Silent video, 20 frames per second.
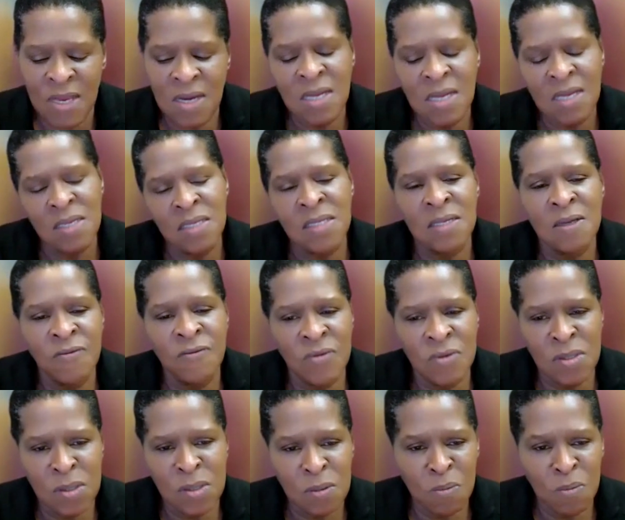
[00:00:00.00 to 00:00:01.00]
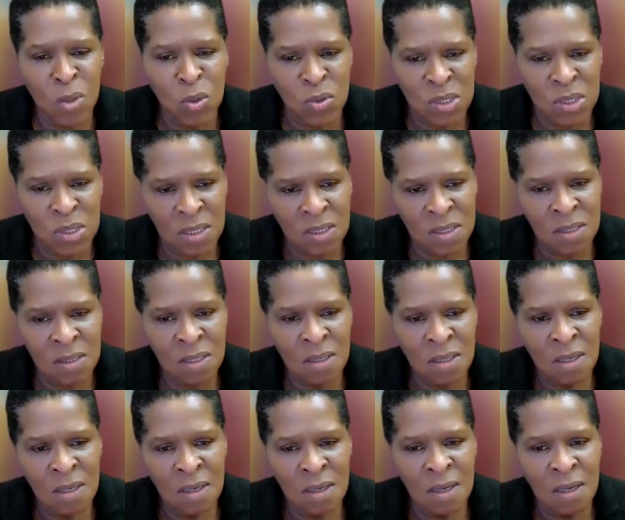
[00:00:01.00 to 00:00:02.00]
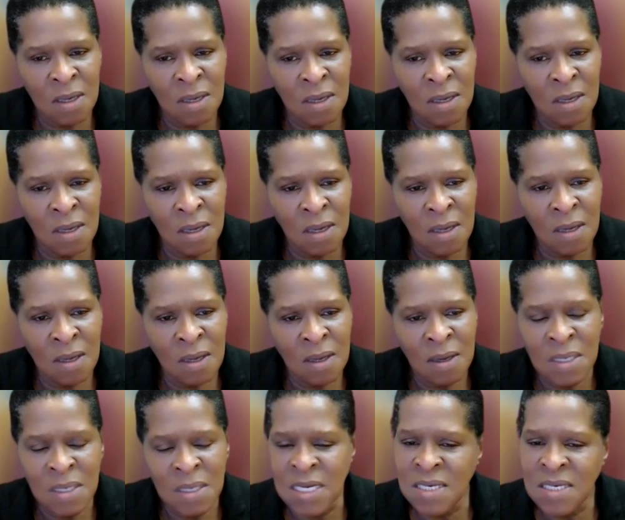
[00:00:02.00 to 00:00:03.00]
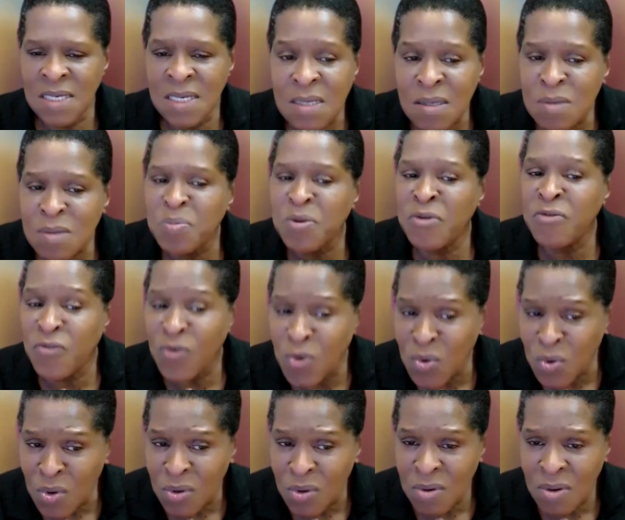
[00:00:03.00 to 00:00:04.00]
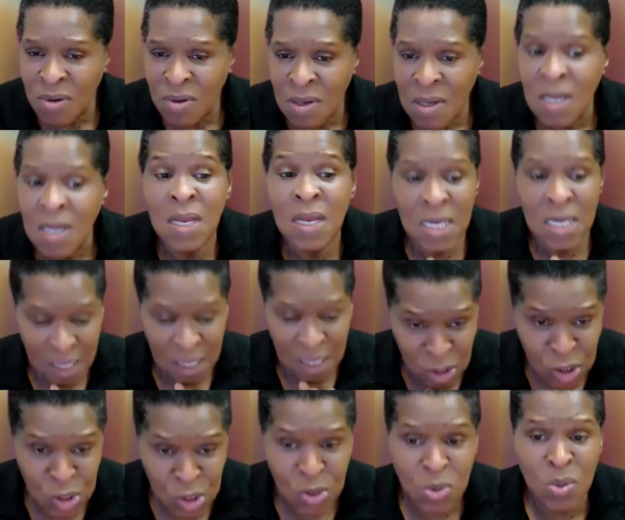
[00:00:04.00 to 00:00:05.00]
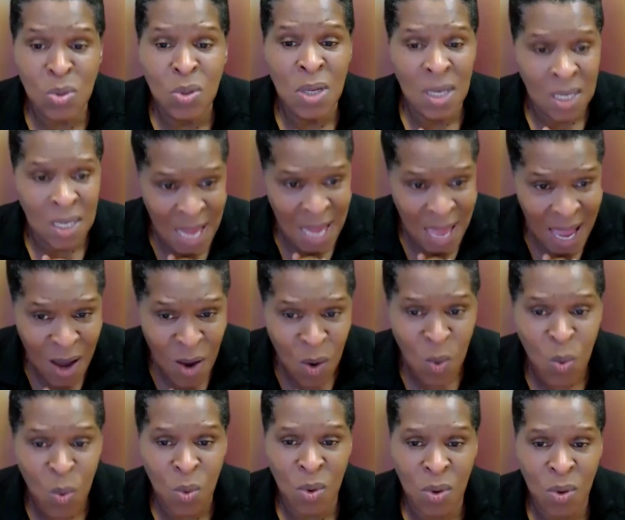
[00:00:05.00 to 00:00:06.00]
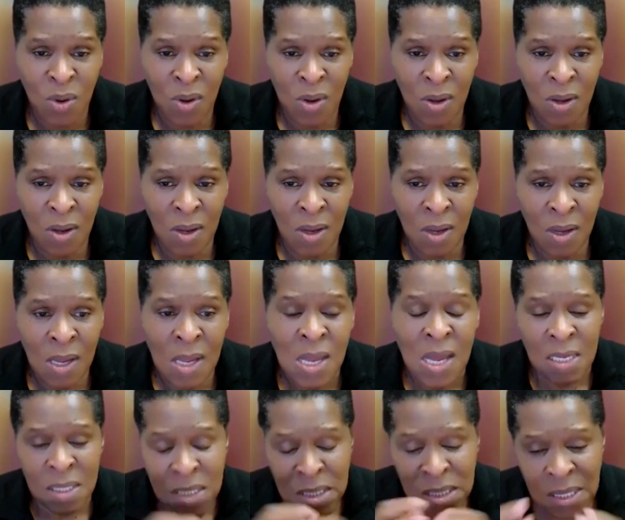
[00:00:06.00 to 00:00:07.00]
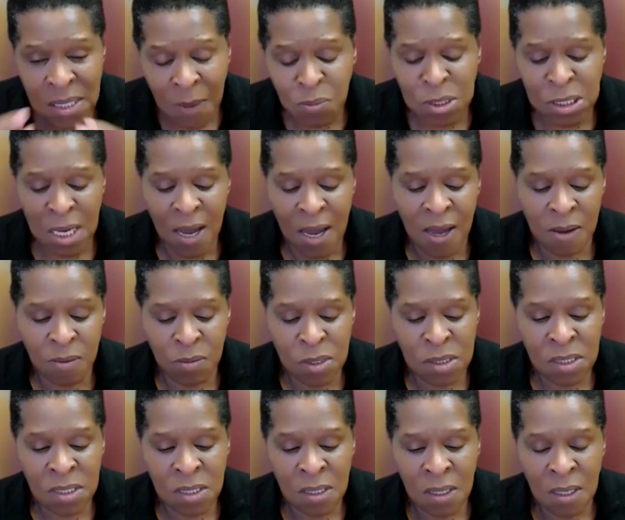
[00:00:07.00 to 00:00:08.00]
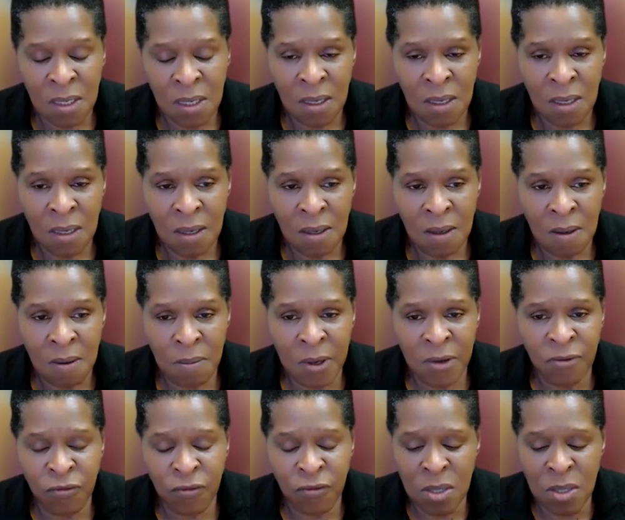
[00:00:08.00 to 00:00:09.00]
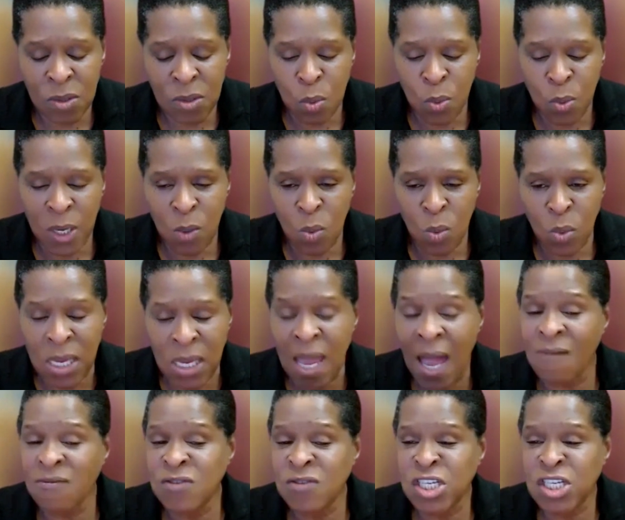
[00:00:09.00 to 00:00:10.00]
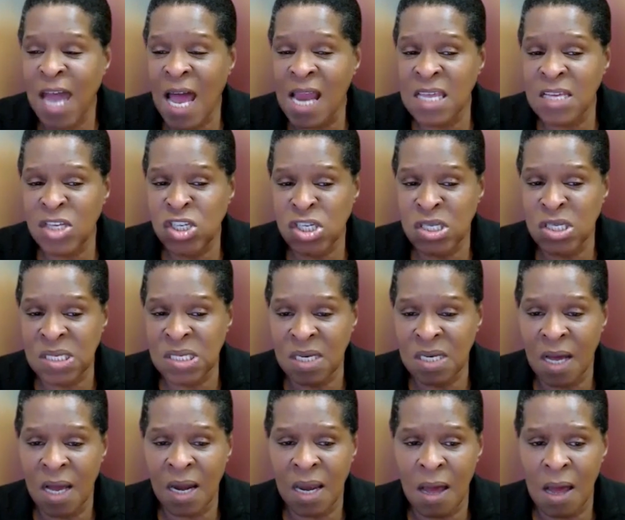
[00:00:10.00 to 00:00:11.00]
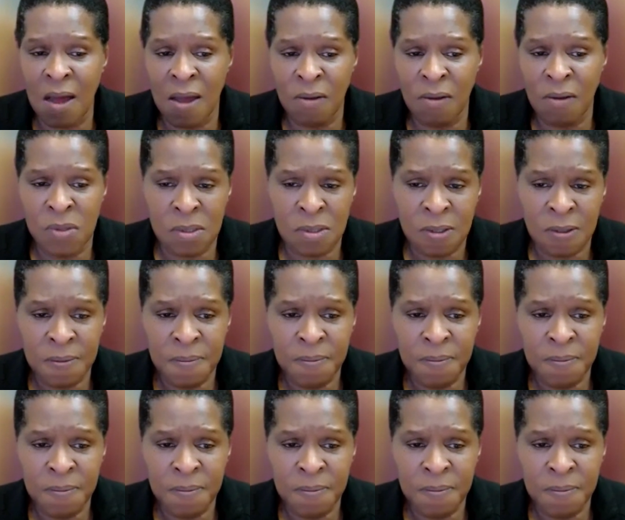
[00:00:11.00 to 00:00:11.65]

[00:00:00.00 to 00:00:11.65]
in his servant Moses. They didn't before, they do now. And sometimes, my friends, when we have challenges in our lives,